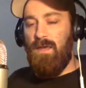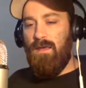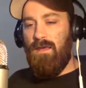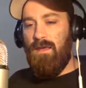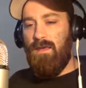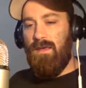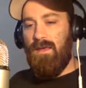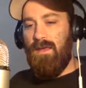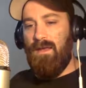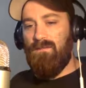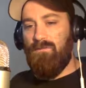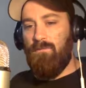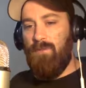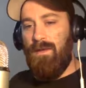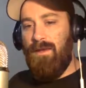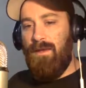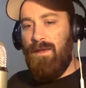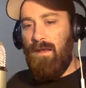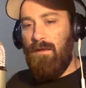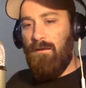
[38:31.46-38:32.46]
He hates
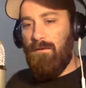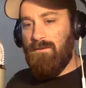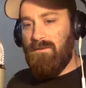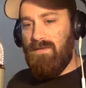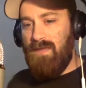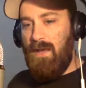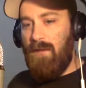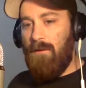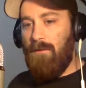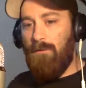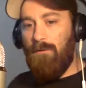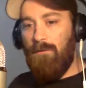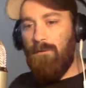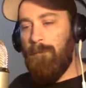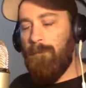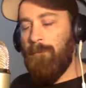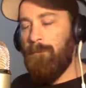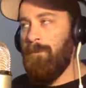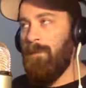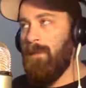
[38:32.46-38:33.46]
being held down.
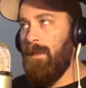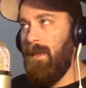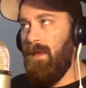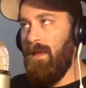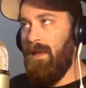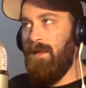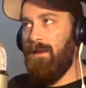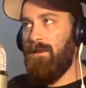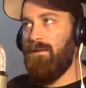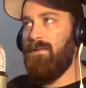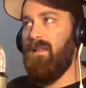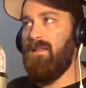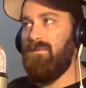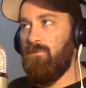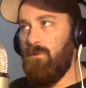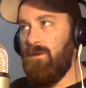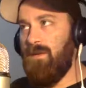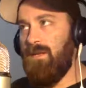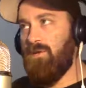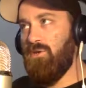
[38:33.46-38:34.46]
And
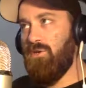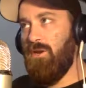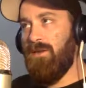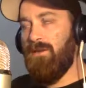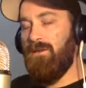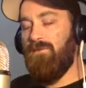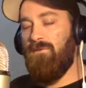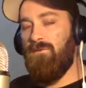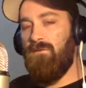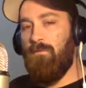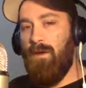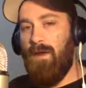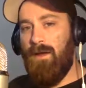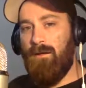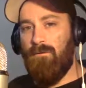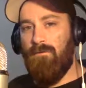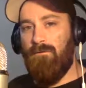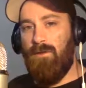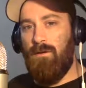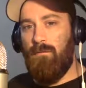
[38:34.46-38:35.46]
that's what he tried to do to
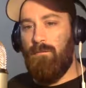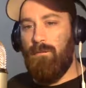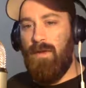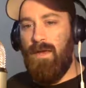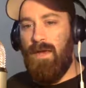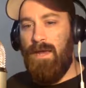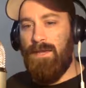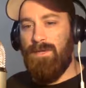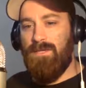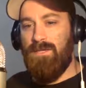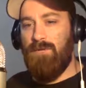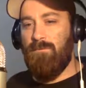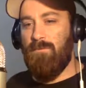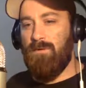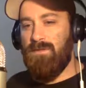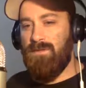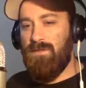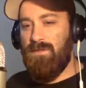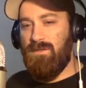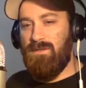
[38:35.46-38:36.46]
Michael Venom Page. He
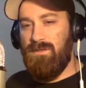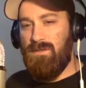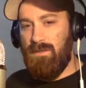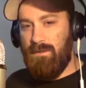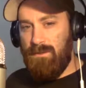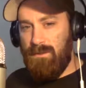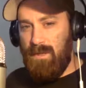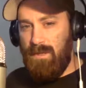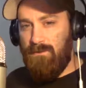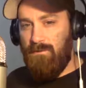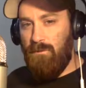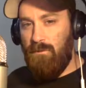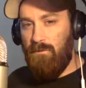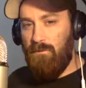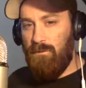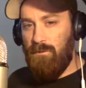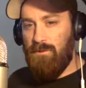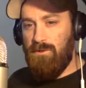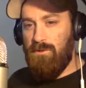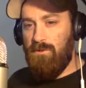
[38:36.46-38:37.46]
was successful
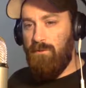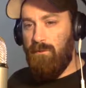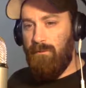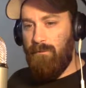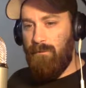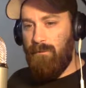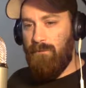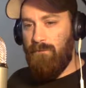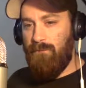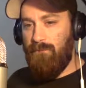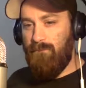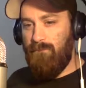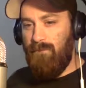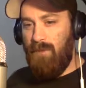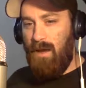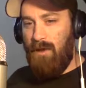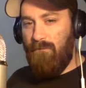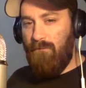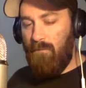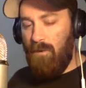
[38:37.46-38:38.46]
for 2 of the
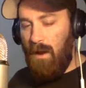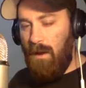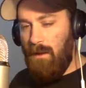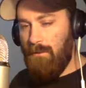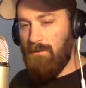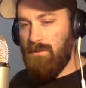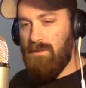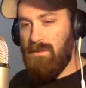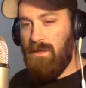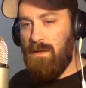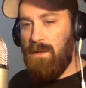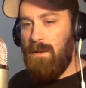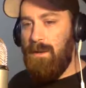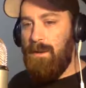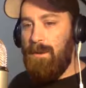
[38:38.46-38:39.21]
5 rounds.